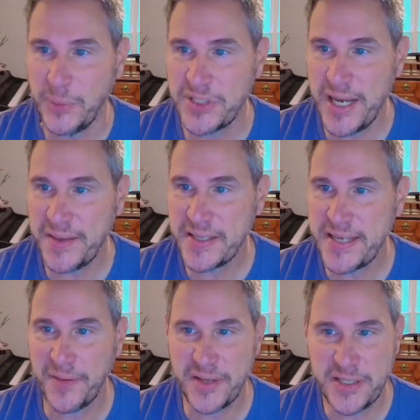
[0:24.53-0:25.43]
Well, check this
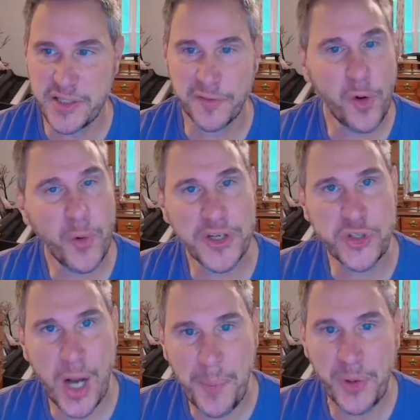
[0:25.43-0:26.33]
out. This is, of course,
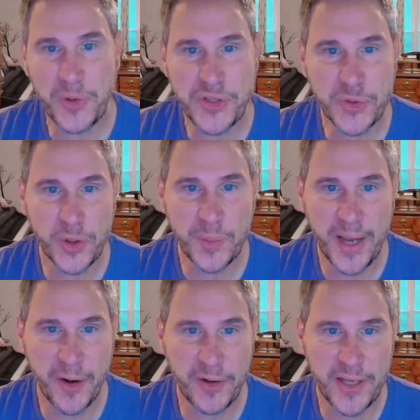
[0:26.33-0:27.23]
Tropical Storm
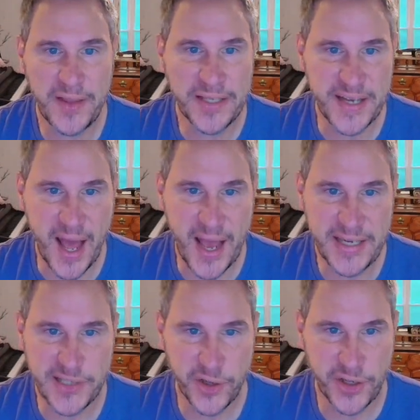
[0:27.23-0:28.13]
Erin. Look at this
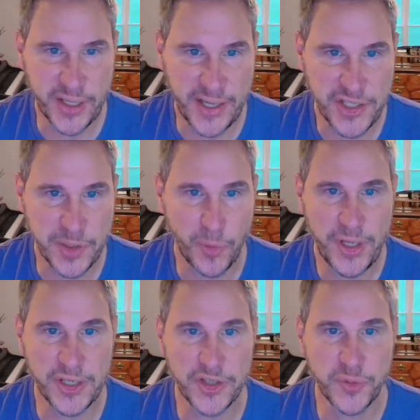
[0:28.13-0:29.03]
nice circulation. Boy,
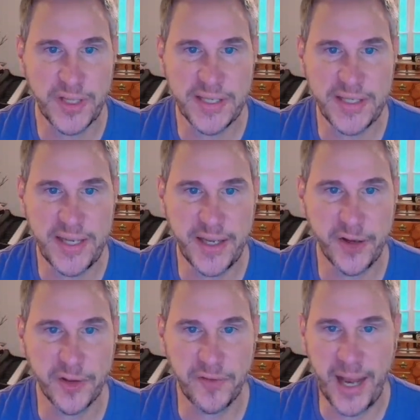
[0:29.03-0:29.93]
you can just really see it
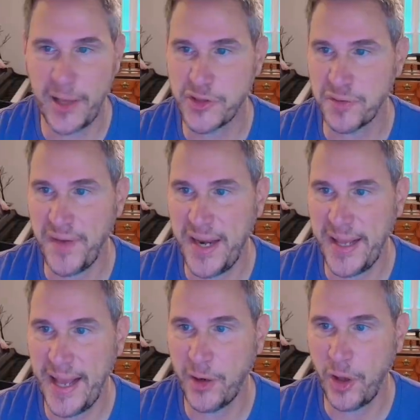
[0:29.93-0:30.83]
here. The clouds are
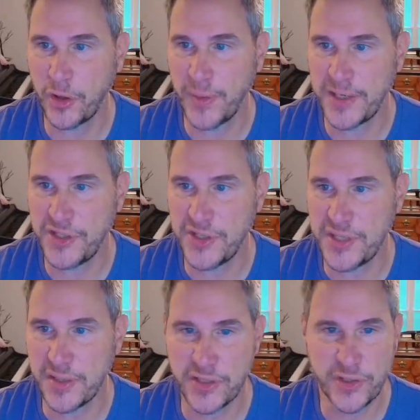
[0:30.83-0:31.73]
fanning out in all direction. You
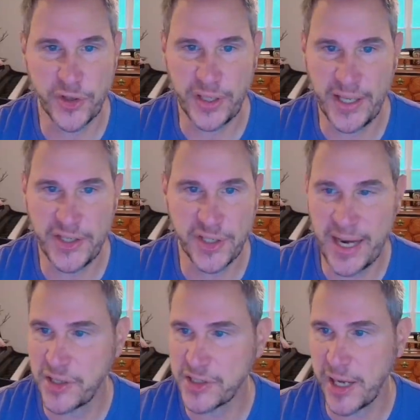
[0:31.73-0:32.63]
see the circulation.
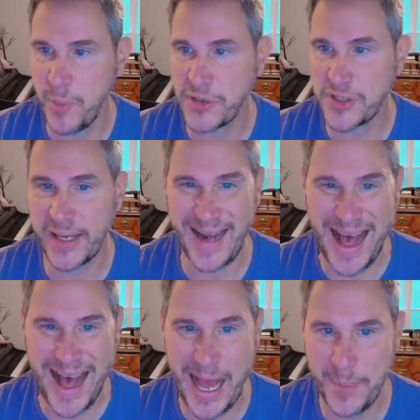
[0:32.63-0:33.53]
Kind of looks like almost like an
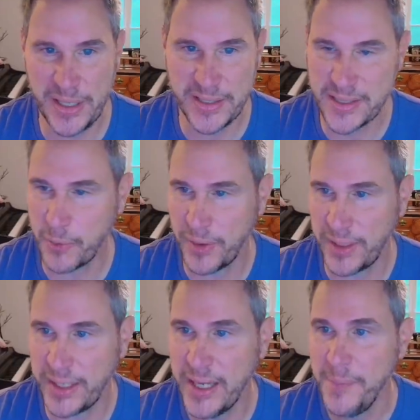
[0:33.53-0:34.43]
eye, but it's not
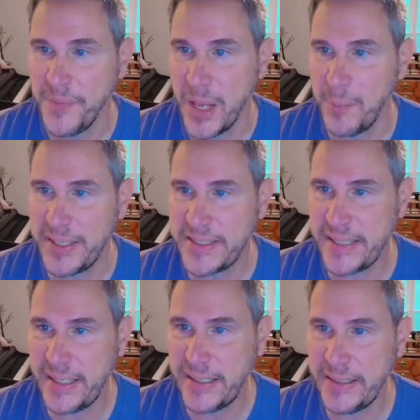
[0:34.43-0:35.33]
really. But
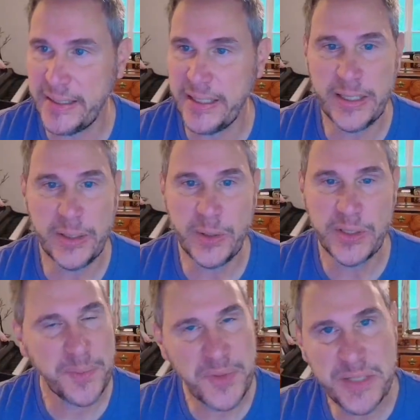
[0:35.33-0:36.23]
uh,
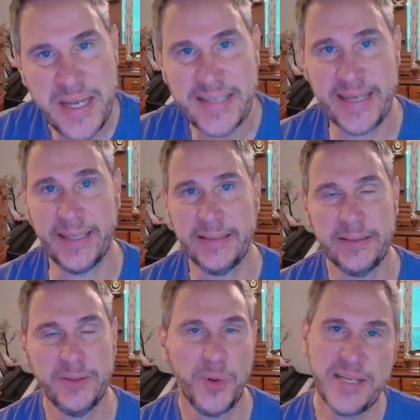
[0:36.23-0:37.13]
something's missing.
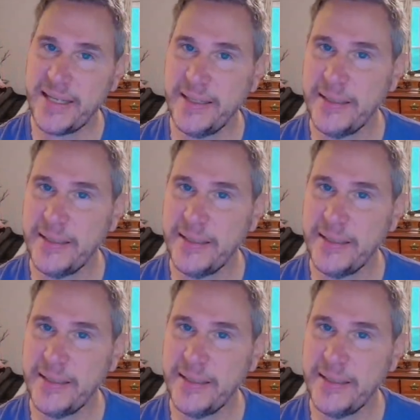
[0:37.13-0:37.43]
What is it?